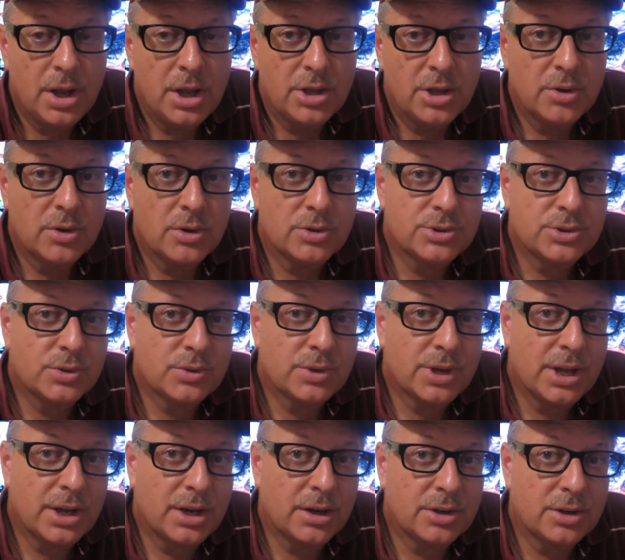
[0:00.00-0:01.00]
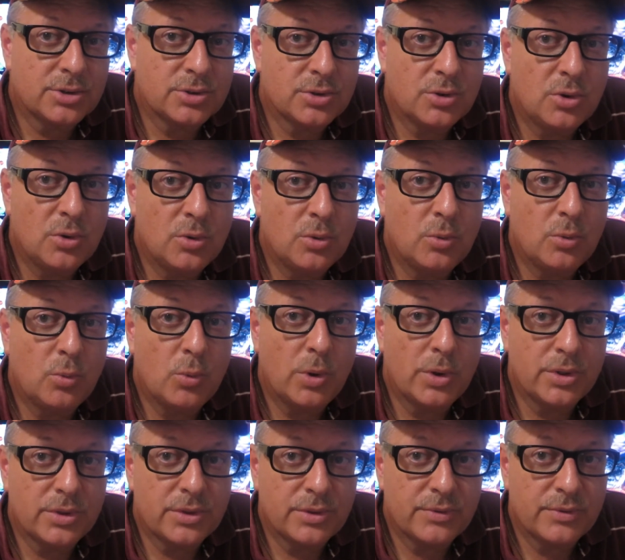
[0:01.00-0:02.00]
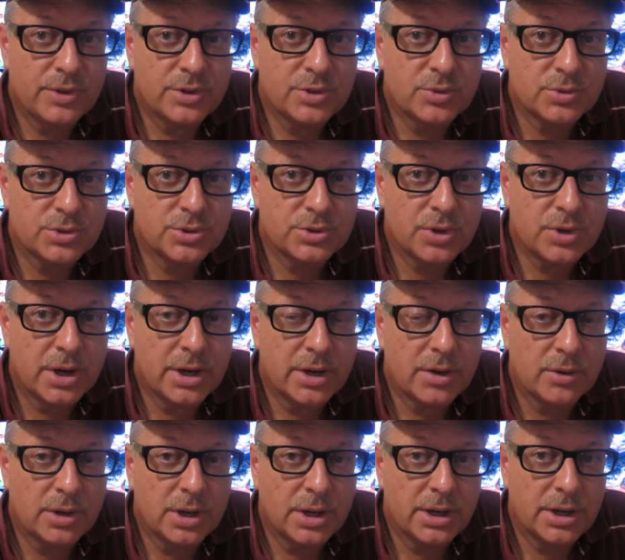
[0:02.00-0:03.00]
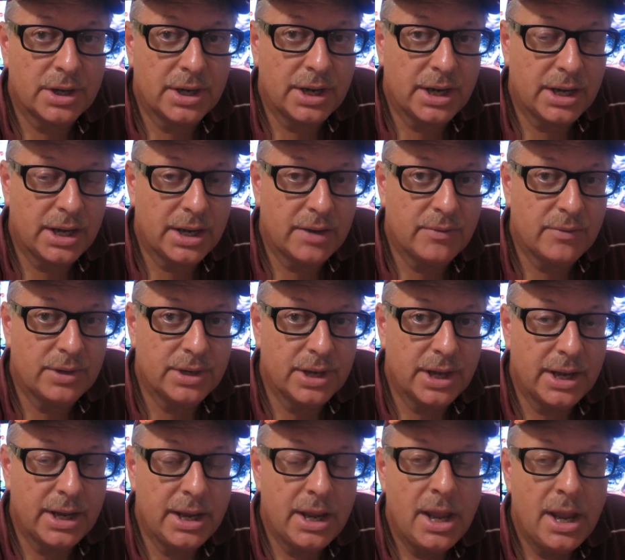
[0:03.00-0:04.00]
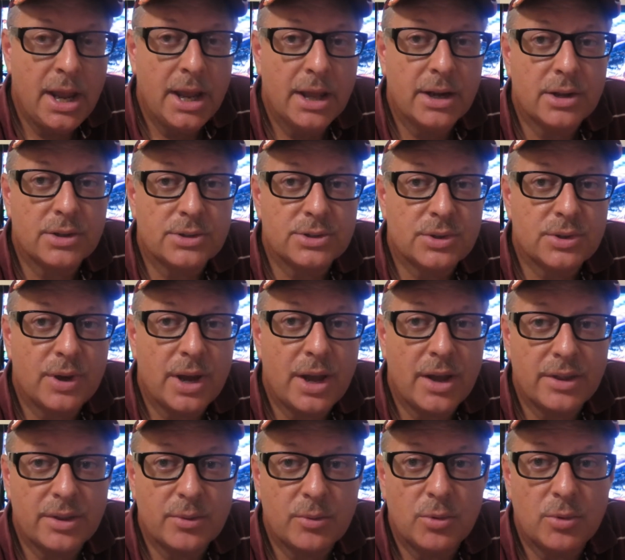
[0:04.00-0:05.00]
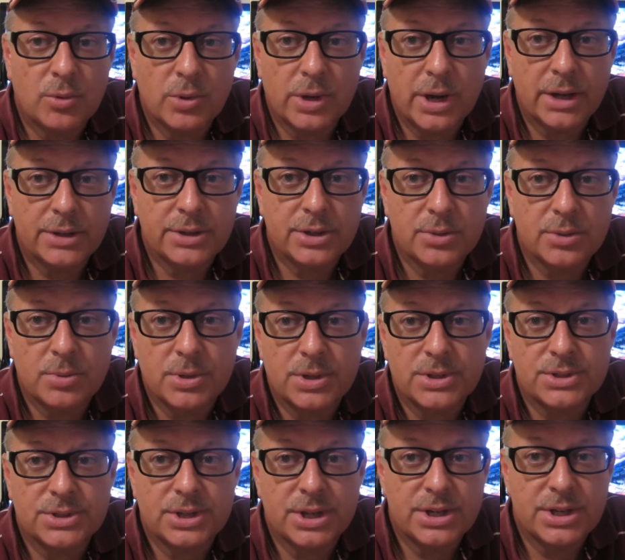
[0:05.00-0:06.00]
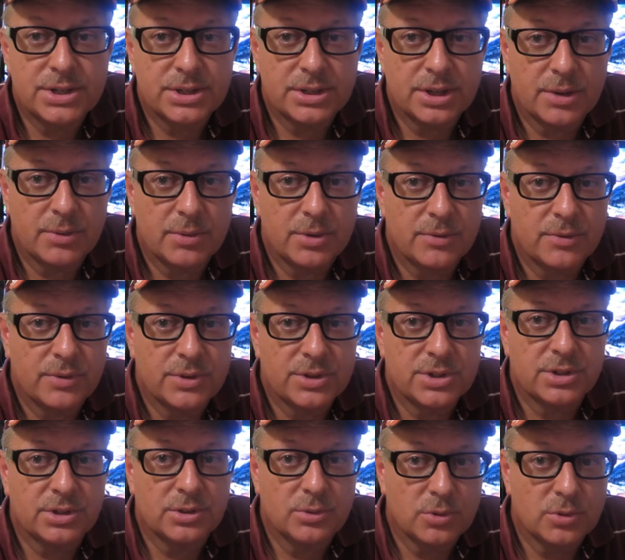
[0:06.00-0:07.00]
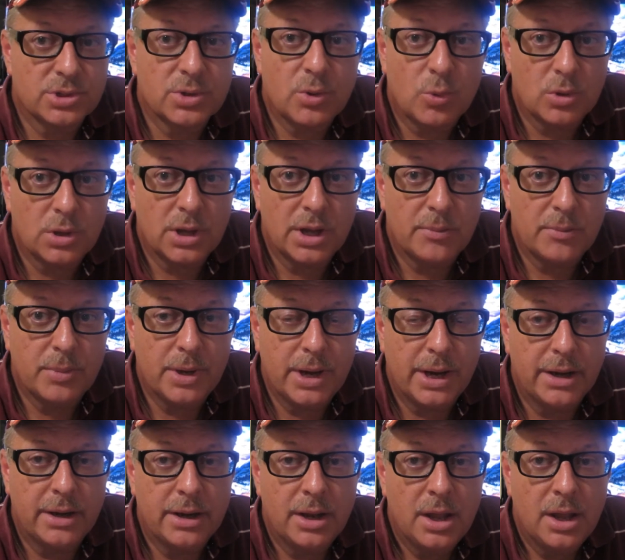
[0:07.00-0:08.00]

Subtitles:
You also cannot control whether the fish will strike or not on any given day, and also how they will react to your presentation, like when you're fishing lures or live bait.